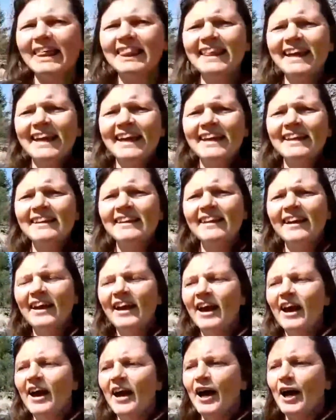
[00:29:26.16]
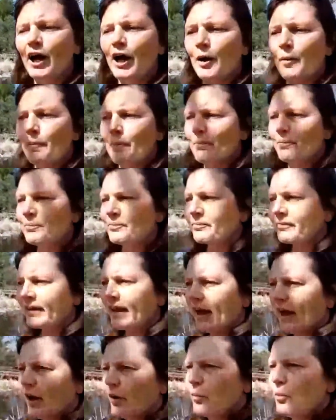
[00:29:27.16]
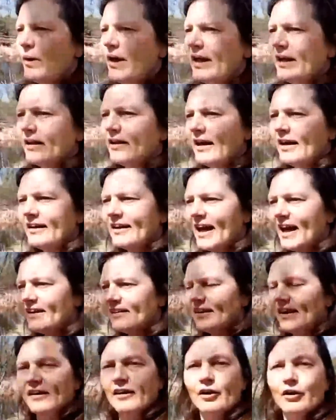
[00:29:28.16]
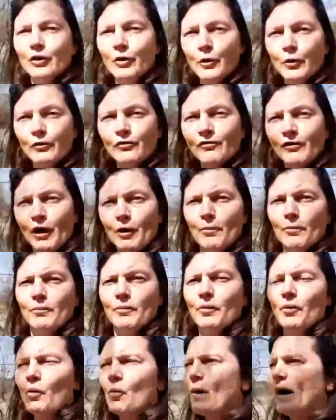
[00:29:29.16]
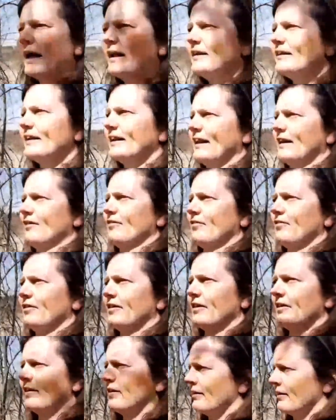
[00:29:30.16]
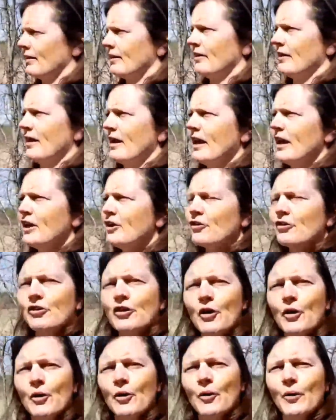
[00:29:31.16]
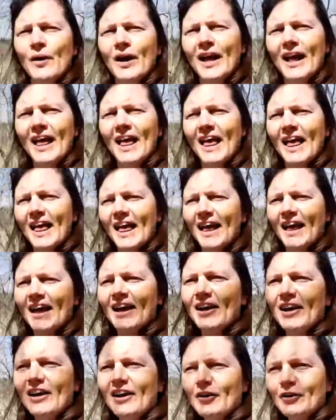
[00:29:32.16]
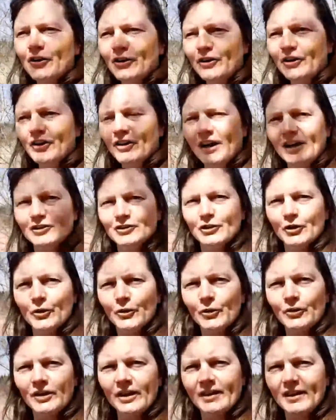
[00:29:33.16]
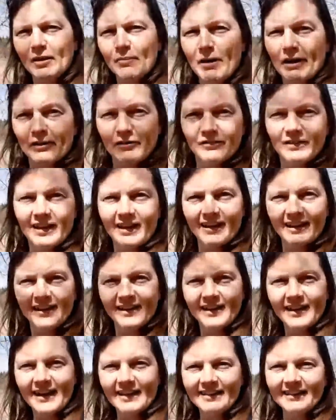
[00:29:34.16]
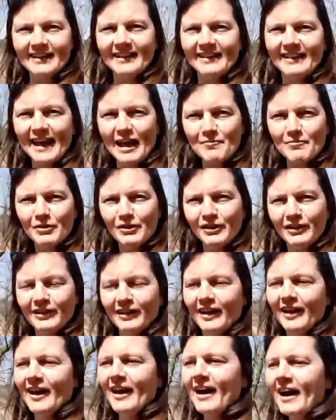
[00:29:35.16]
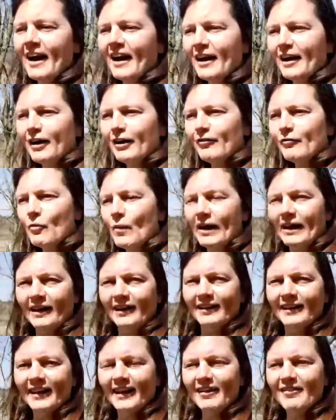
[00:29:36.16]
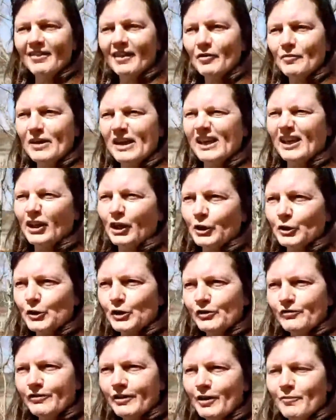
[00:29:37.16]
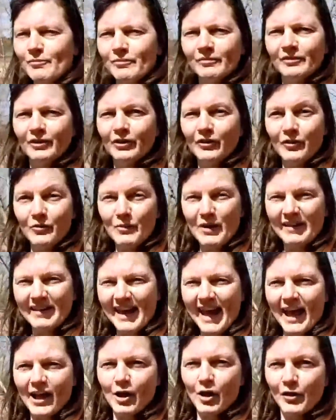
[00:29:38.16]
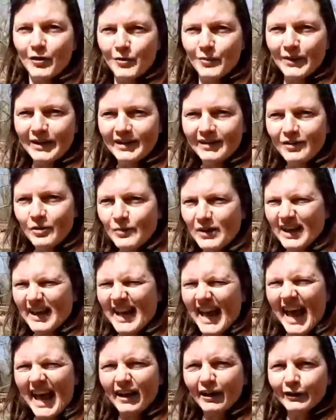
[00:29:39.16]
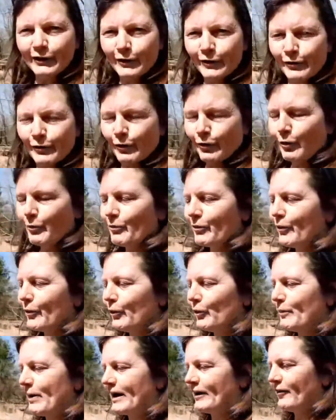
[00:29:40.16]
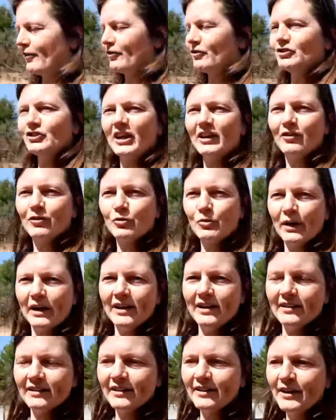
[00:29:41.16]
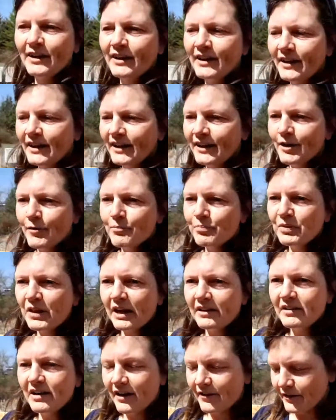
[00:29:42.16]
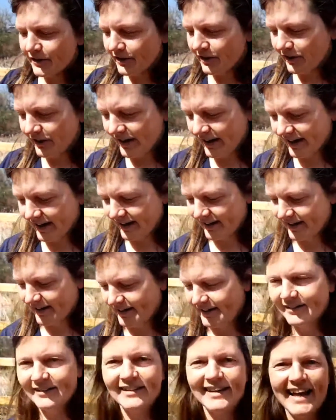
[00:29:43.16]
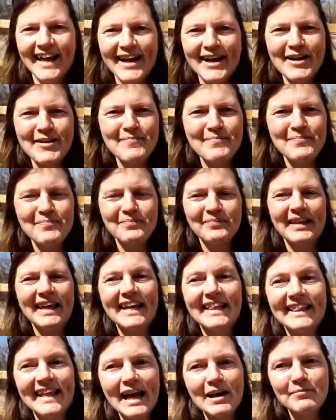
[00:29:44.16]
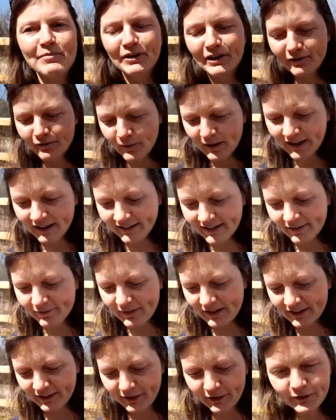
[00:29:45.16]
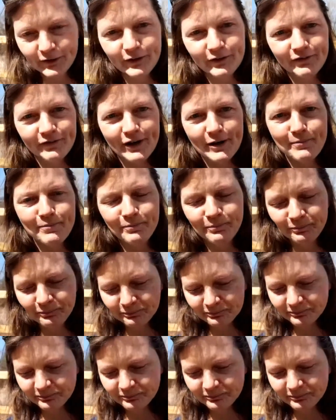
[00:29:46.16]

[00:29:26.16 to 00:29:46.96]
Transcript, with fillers: then um, we can again take our cue from wildlife. So earlier I showed the butterfly as an example of wildlife that we can learn from, you know, the way they angle their wings. We can angle our solar, solar panels just right. Another um, example of wildlife we can learn from